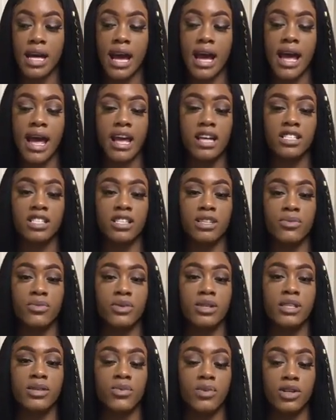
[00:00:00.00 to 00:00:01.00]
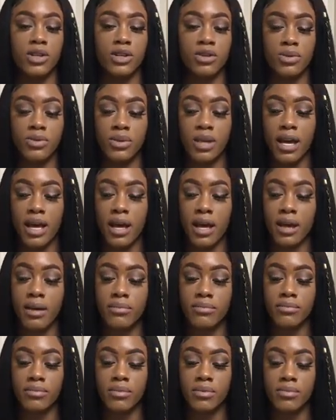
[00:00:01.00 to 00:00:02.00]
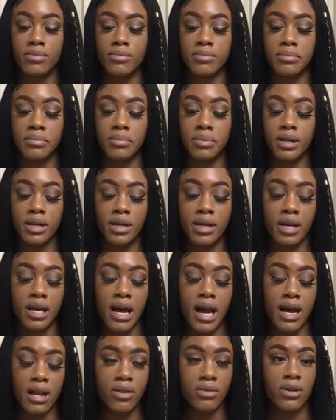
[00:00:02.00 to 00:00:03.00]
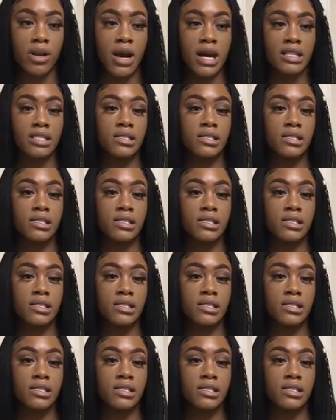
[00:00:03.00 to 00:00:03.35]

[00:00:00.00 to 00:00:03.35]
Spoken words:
I actually really want to do that, but I don't know,